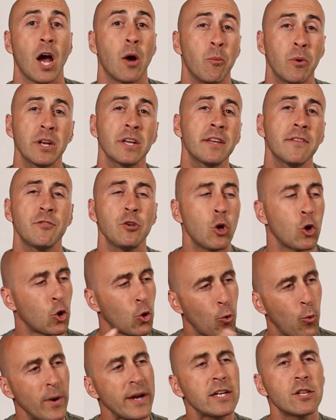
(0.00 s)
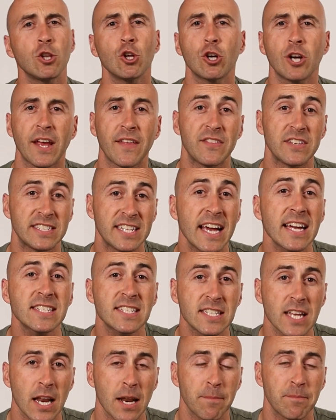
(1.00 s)
I wanna give you a quick look at the
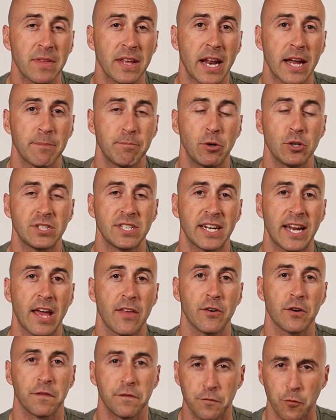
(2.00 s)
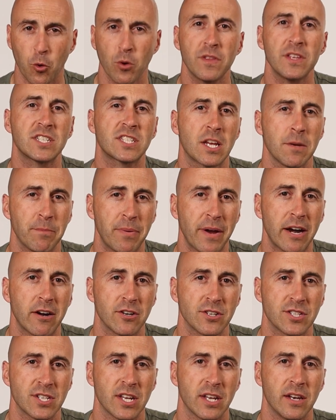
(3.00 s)
test setup that I put together for this
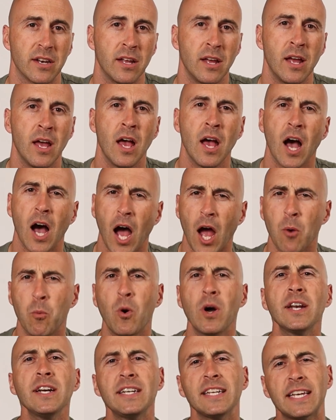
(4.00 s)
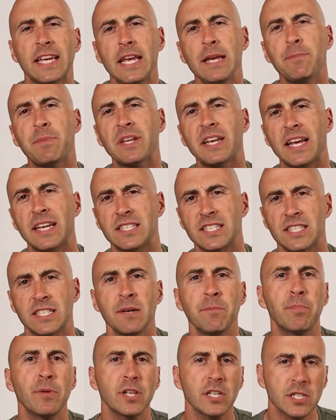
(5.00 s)
comparison. I wanted to keep it as
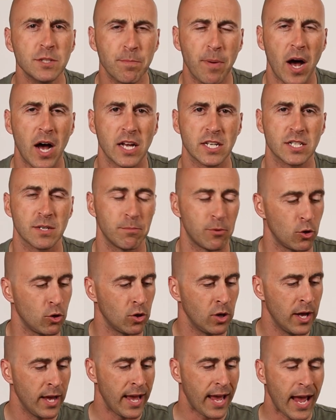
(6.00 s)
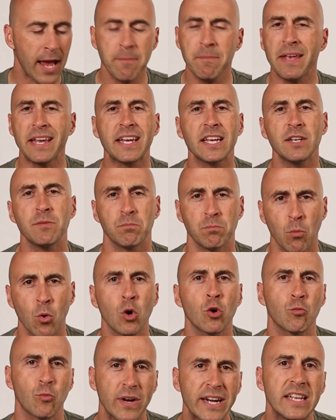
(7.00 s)
simple as possible and make it
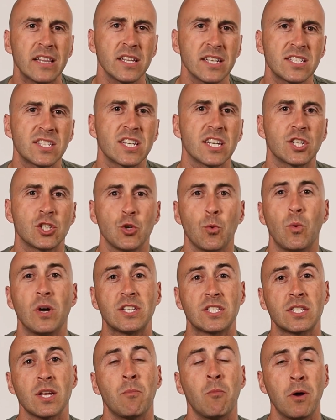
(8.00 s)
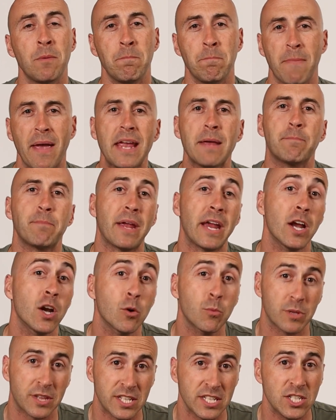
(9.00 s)
more realistic to what someone may
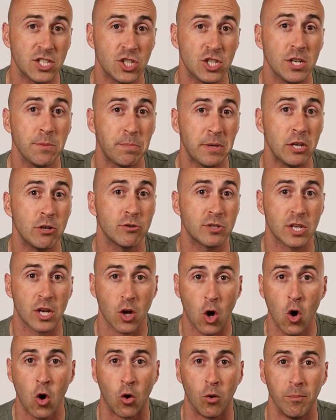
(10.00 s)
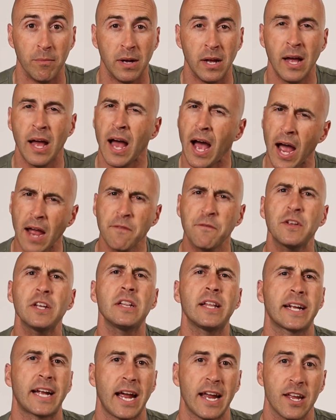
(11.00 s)
pair with these G P Us at home. I
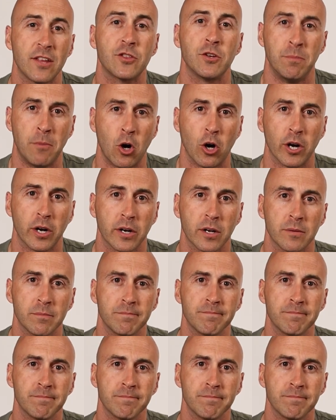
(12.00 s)
feel like I hit the mark.